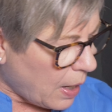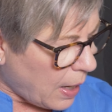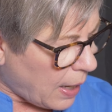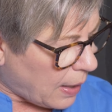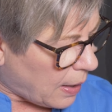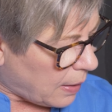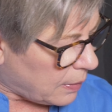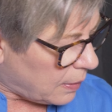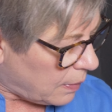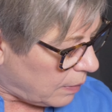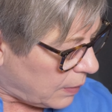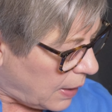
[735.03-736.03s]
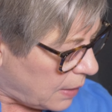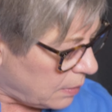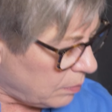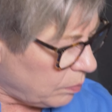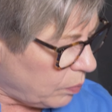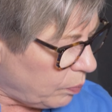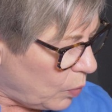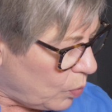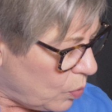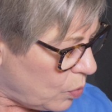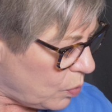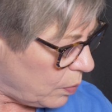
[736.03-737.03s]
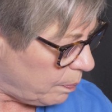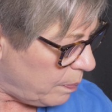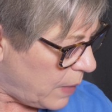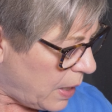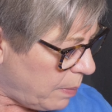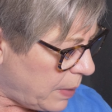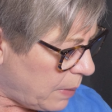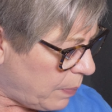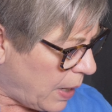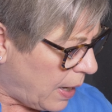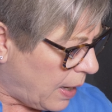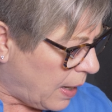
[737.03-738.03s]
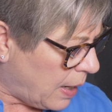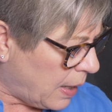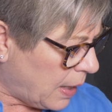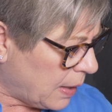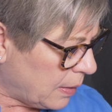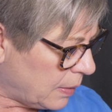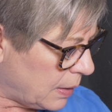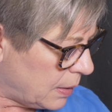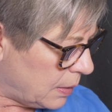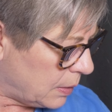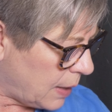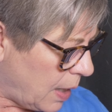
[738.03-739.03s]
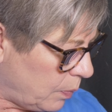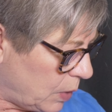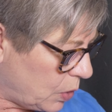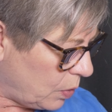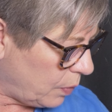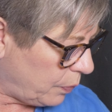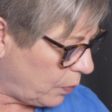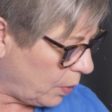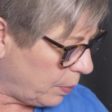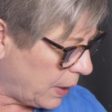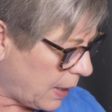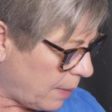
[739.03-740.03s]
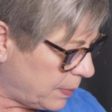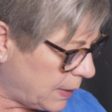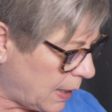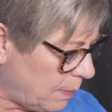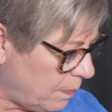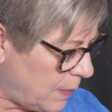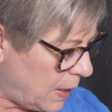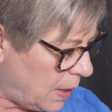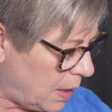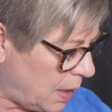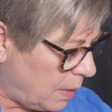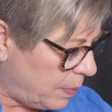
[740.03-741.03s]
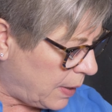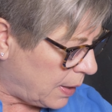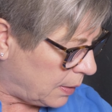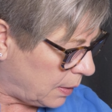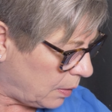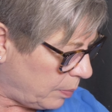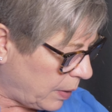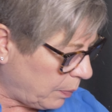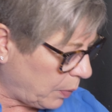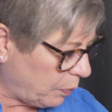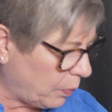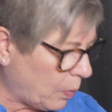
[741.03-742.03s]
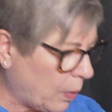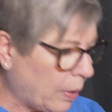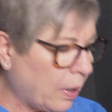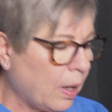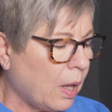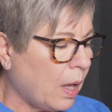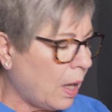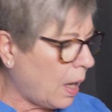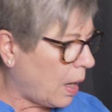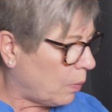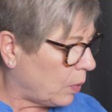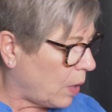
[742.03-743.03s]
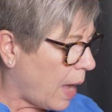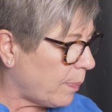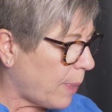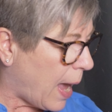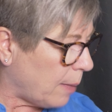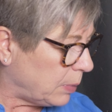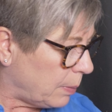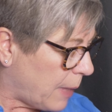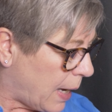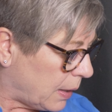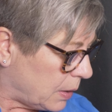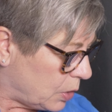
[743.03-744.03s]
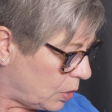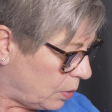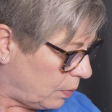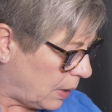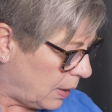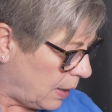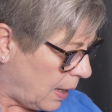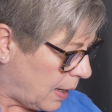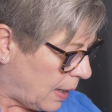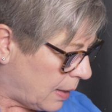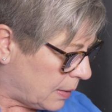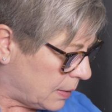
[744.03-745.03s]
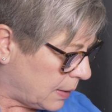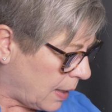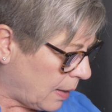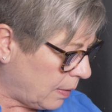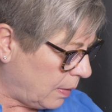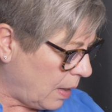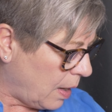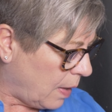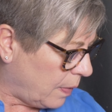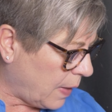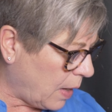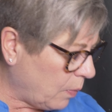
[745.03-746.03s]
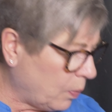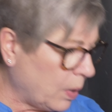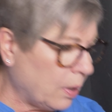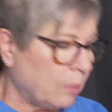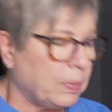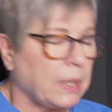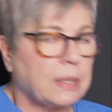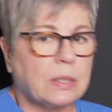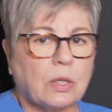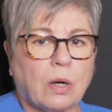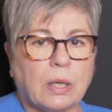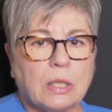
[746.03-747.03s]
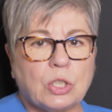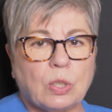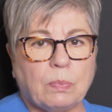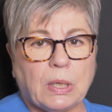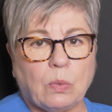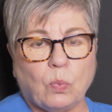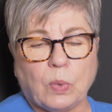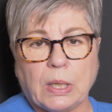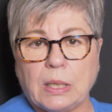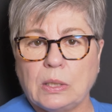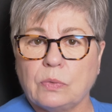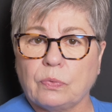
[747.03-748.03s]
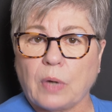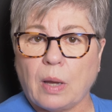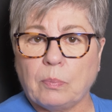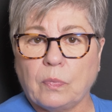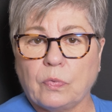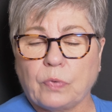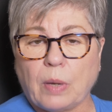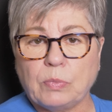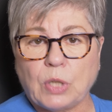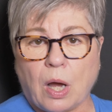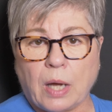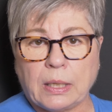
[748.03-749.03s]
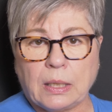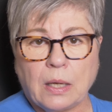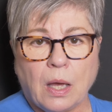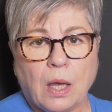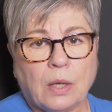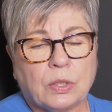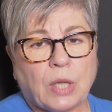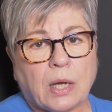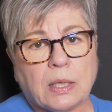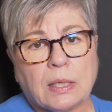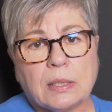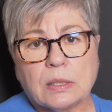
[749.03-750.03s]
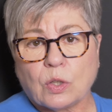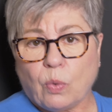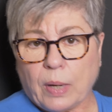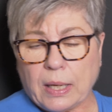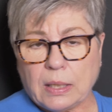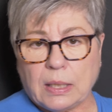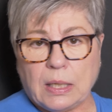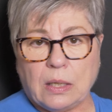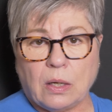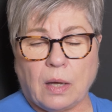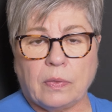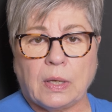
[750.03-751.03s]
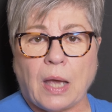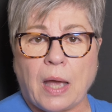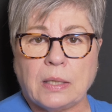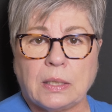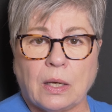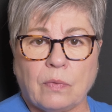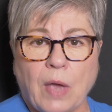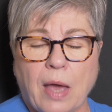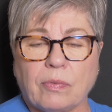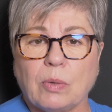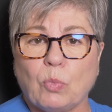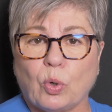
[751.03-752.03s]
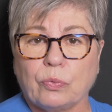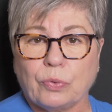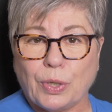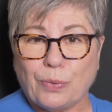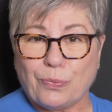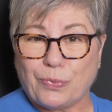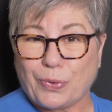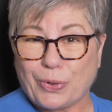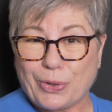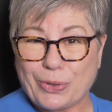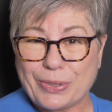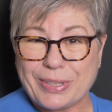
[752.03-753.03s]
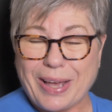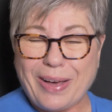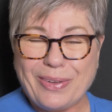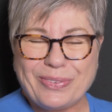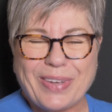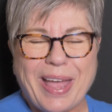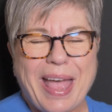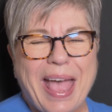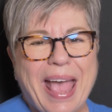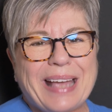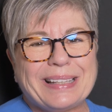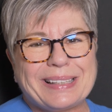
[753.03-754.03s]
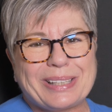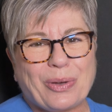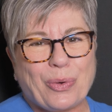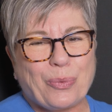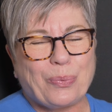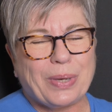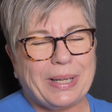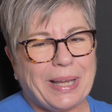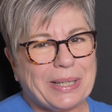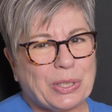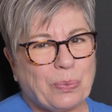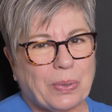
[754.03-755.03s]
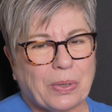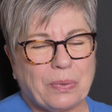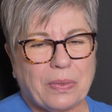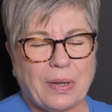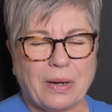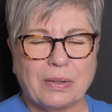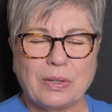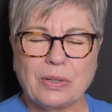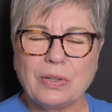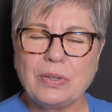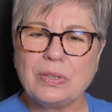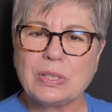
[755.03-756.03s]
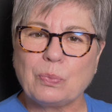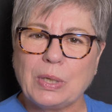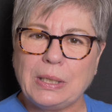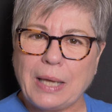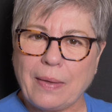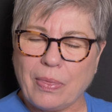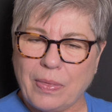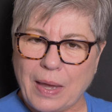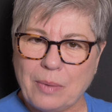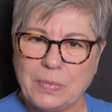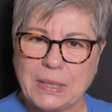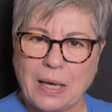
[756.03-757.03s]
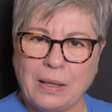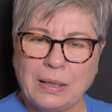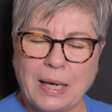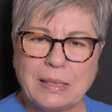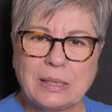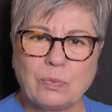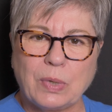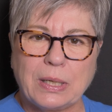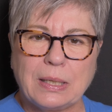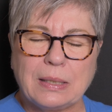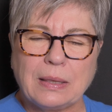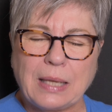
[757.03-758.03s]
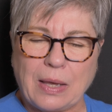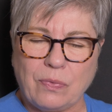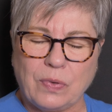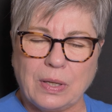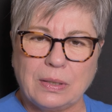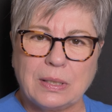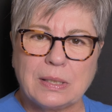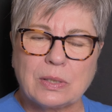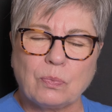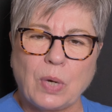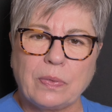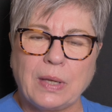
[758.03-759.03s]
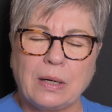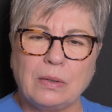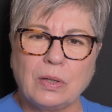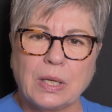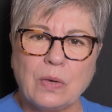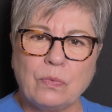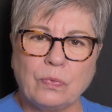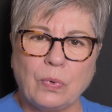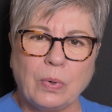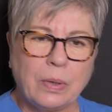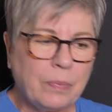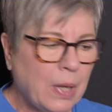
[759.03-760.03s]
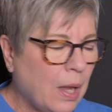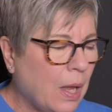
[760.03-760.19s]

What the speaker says: And then, maybe by the time we do the 4-week update, maybe a little bit before, we'll have pablum added to it, and they will be starting to be weaned from Dottie. Dottie is quite keen on the idea of having more freedom for herself, and so we like to work with our girls. We let them tell us what they feel is what they're looking for.